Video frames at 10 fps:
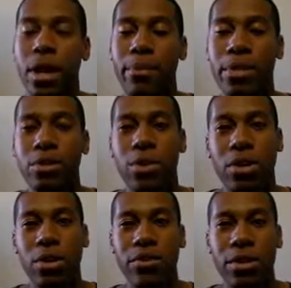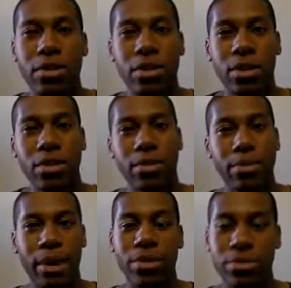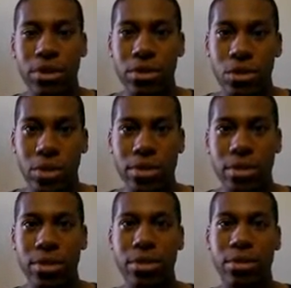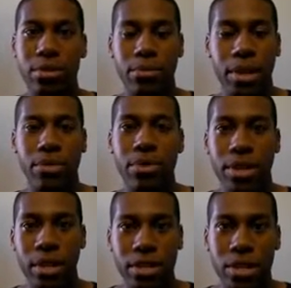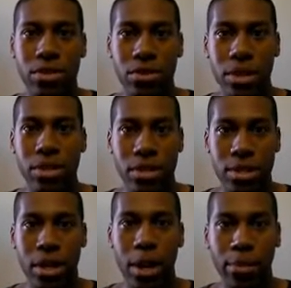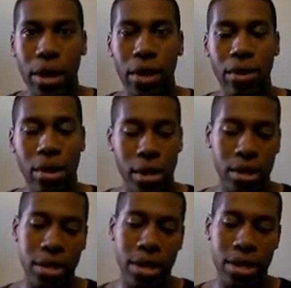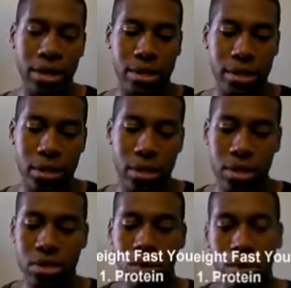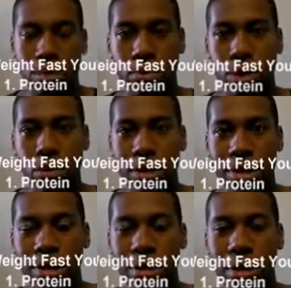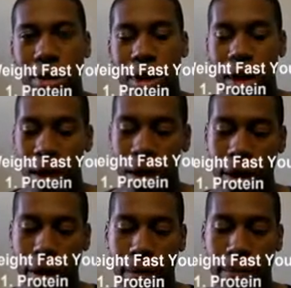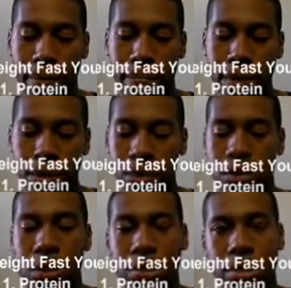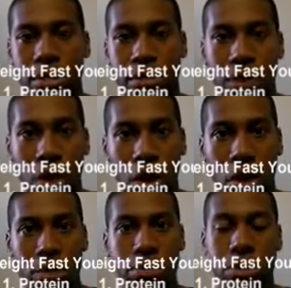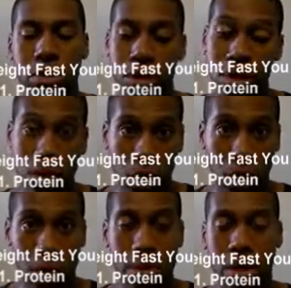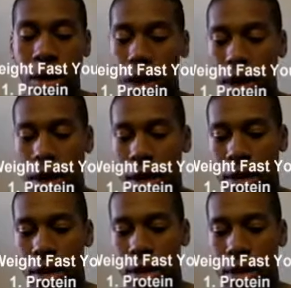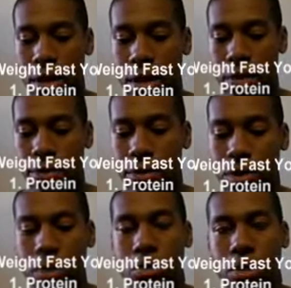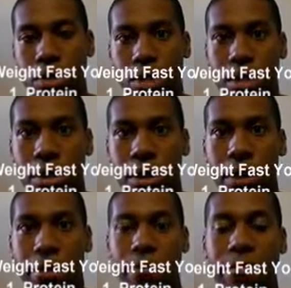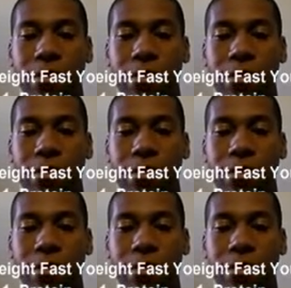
basically want to go over the main three sources, the main three things that you need to stockpile. That is a good source of protein, good sources of carbs, good carbs, and good sources of